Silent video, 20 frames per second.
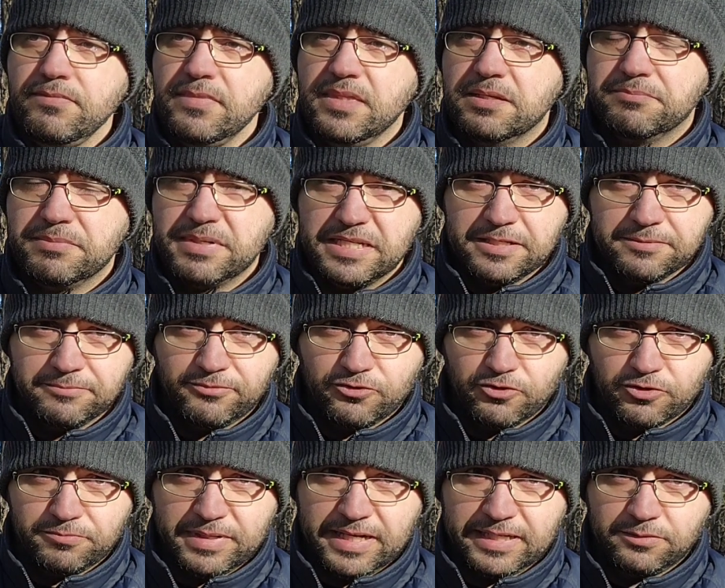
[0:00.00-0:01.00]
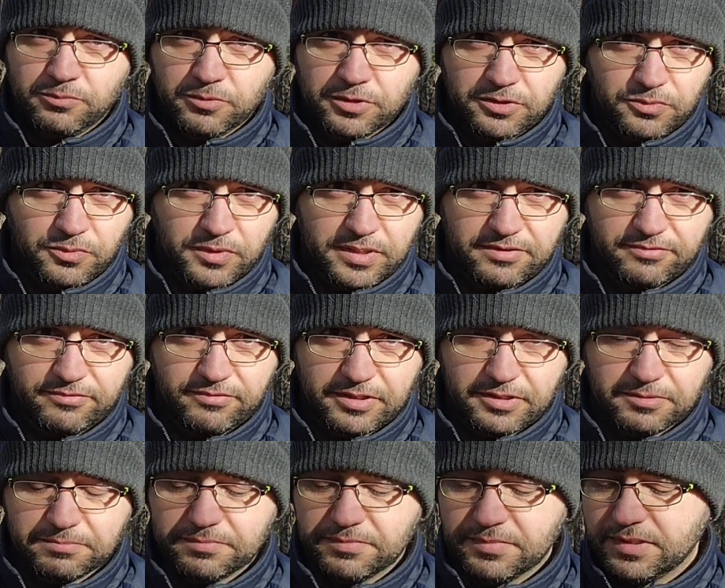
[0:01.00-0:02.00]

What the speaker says: medium format 120 film.